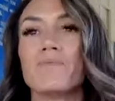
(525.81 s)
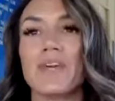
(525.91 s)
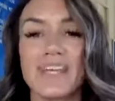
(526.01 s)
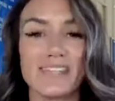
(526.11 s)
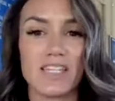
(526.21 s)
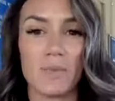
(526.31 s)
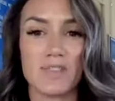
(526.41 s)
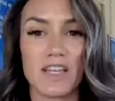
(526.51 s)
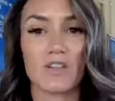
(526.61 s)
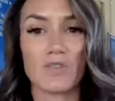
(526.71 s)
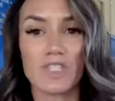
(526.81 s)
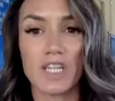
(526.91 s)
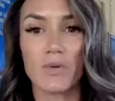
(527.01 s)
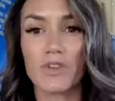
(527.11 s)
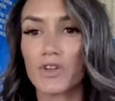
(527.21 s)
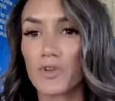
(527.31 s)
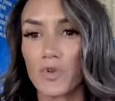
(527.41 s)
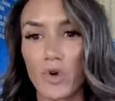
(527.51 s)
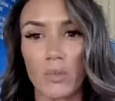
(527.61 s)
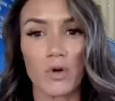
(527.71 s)
biggest tip is that you stick with your
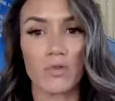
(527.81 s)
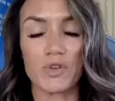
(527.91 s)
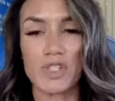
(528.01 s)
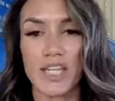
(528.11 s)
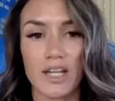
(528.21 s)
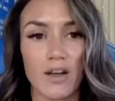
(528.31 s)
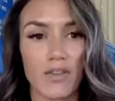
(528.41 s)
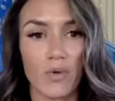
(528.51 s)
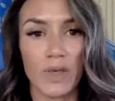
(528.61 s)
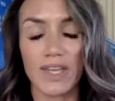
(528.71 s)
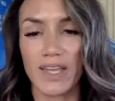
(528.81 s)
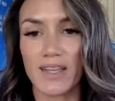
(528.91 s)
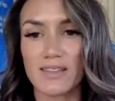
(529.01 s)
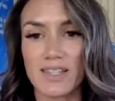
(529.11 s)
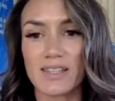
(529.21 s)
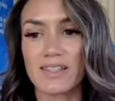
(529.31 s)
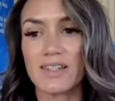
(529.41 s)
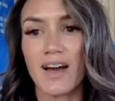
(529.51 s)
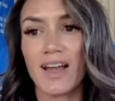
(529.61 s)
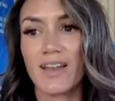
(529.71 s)
normal routine on the weekends. It's
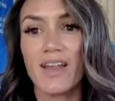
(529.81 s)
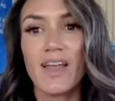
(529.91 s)
not